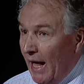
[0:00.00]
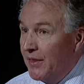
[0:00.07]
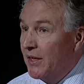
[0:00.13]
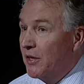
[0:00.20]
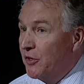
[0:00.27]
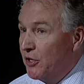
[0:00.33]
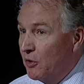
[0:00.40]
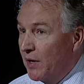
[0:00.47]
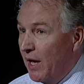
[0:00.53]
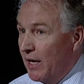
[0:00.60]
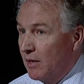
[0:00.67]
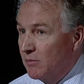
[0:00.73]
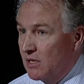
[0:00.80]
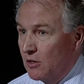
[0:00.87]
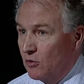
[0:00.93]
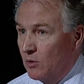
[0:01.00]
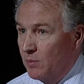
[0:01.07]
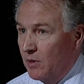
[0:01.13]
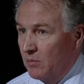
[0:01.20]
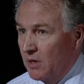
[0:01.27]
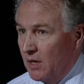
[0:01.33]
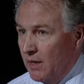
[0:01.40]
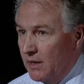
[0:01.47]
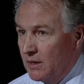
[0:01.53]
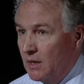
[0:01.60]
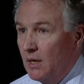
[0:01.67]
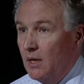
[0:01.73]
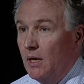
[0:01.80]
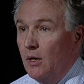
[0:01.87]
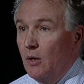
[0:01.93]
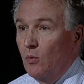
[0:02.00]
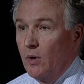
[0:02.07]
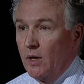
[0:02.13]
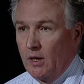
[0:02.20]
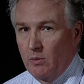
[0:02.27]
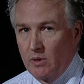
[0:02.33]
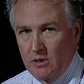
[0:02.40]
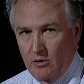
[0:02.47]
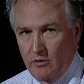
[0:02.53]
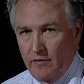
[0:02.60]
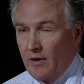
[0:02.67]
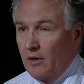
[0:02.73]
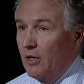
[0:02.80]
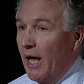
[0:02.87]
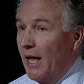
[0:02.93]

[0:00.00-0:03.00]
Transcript: And then in the UK there was the Good Pub Guide where they were sort of